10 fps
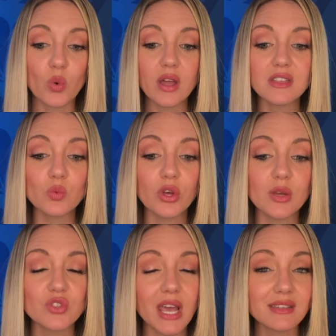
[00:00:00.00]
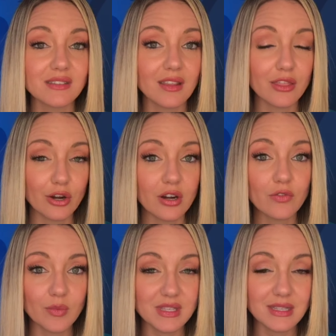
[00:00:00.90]
One is William Jackson III
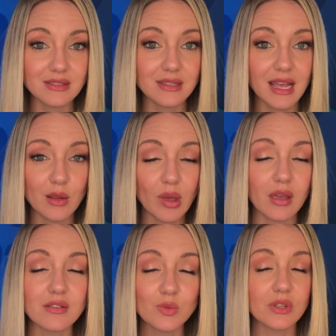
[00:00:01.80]
from the Cincinnati Bengals.